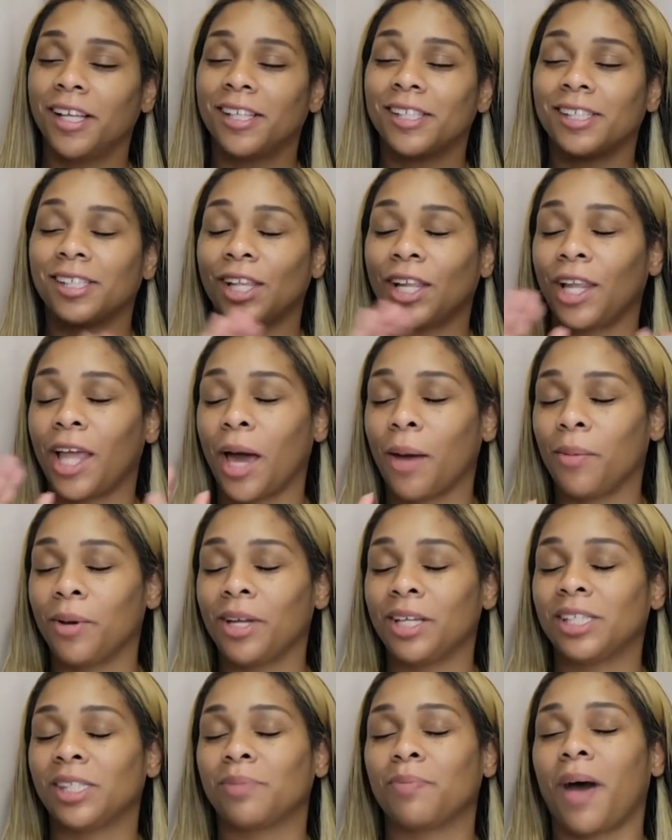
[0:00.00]

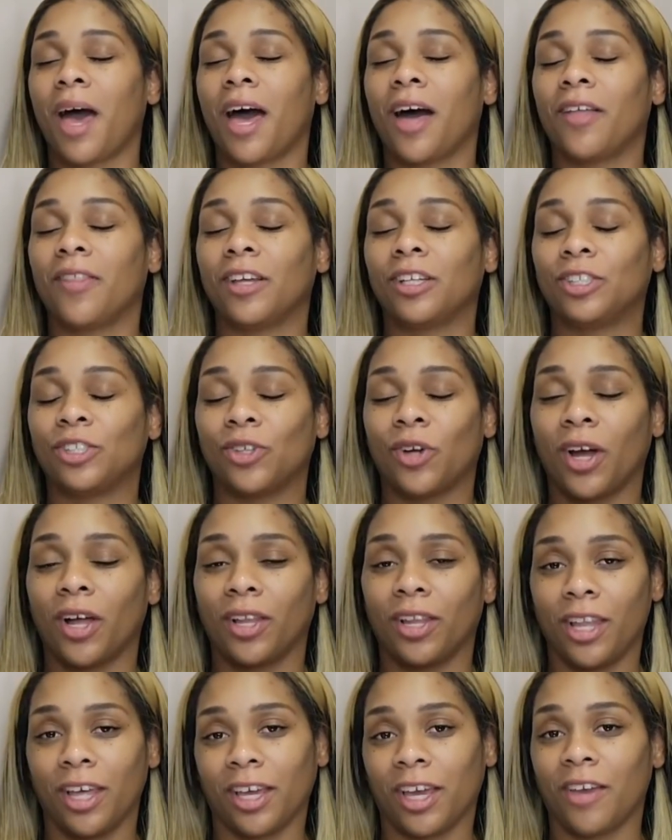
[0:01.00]
celebrity smile that you're
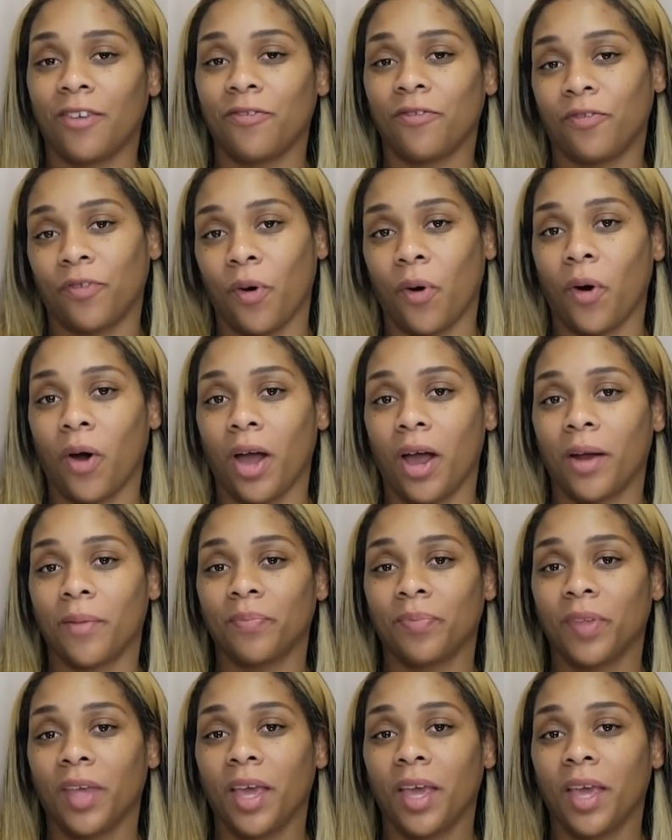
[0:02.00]
looking for.